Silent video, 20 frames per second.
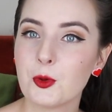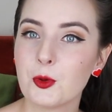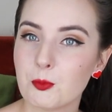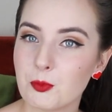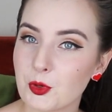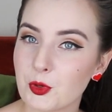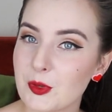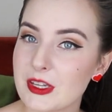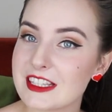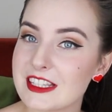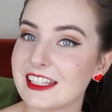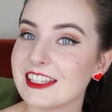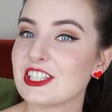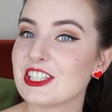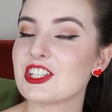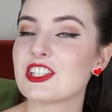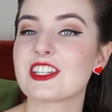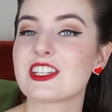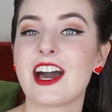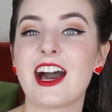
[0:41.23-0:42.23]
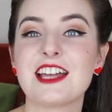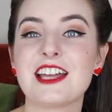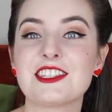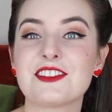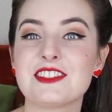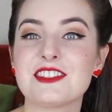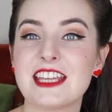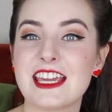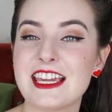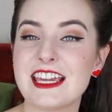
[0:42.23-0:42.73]
brewing delicious kinds
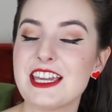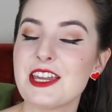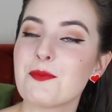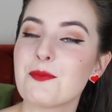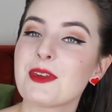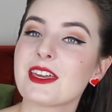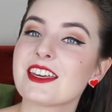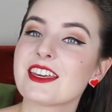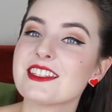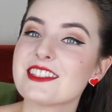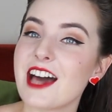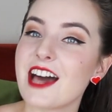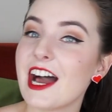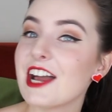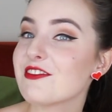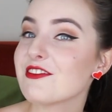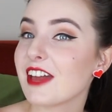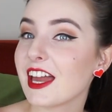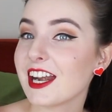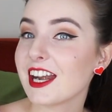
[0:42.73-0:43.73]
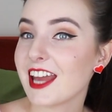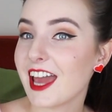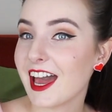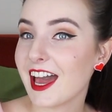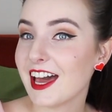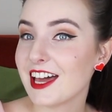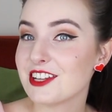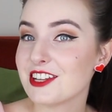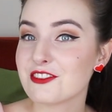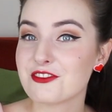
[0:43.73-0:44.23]
of tea, because I found an
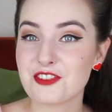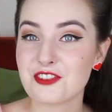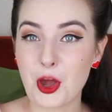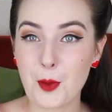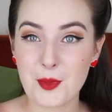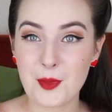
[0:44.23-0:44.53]
ad from